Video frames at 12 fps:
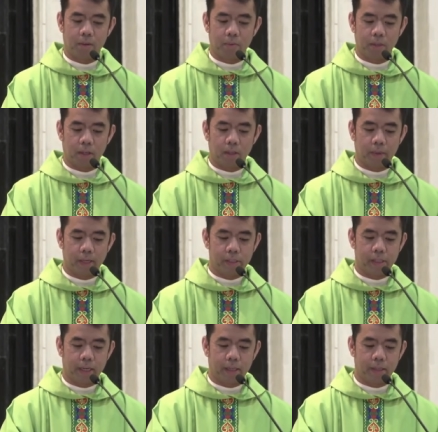would always
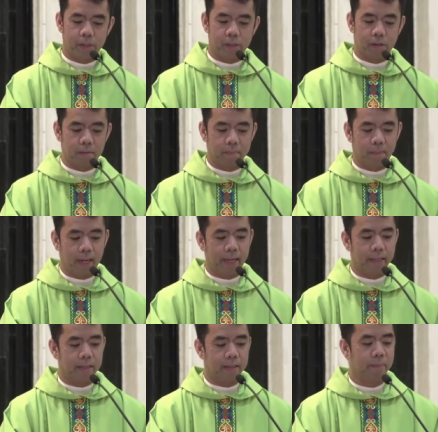hear this song
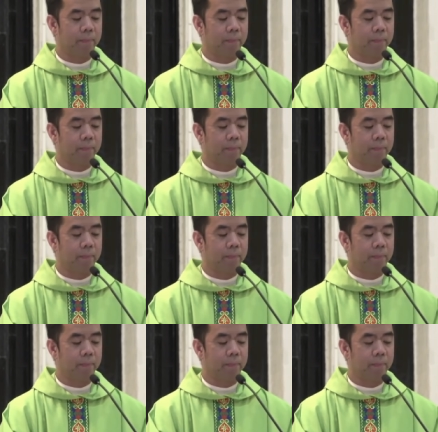played.